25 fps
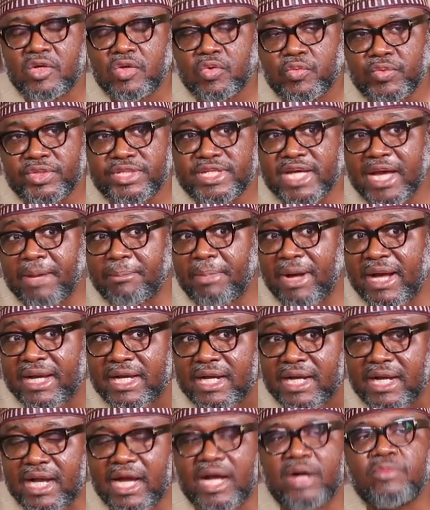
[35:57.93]
with their bank
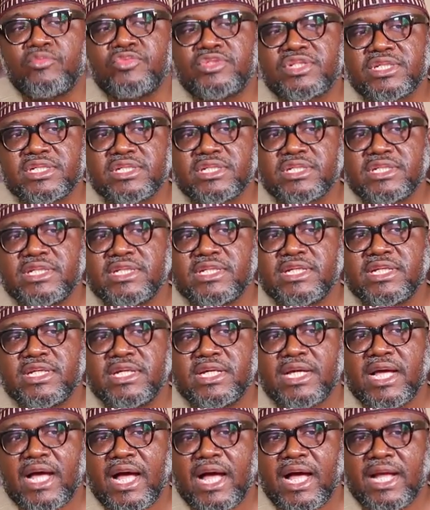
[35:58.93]
account
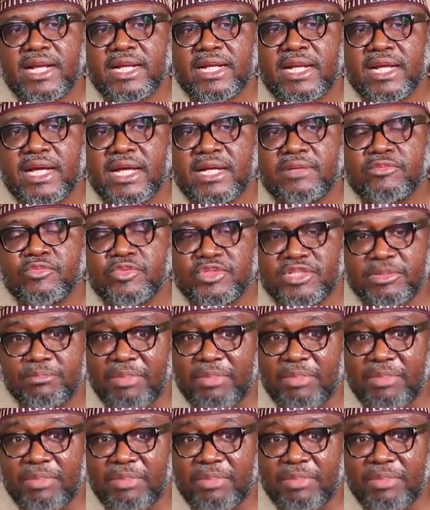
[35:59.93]
and with